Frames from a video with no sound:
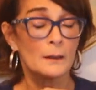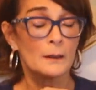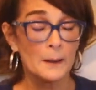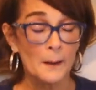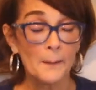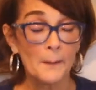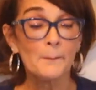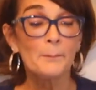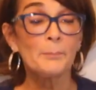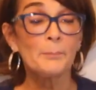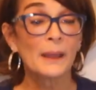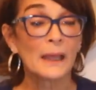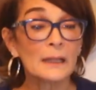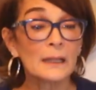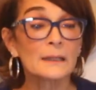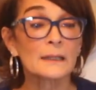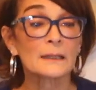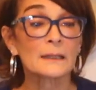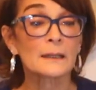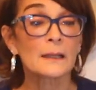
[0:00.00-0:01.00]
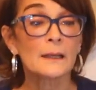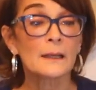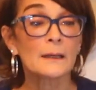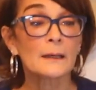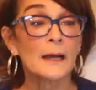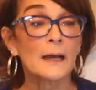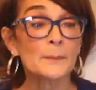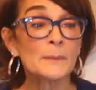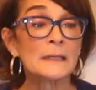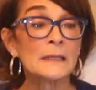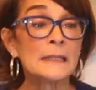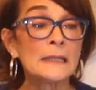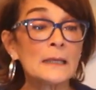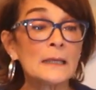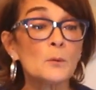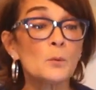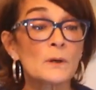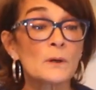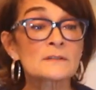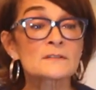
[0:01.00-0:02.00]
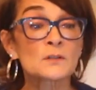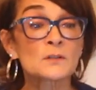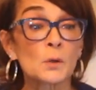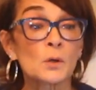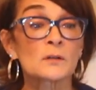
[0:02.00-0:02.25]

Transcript: compelling. I mean, he once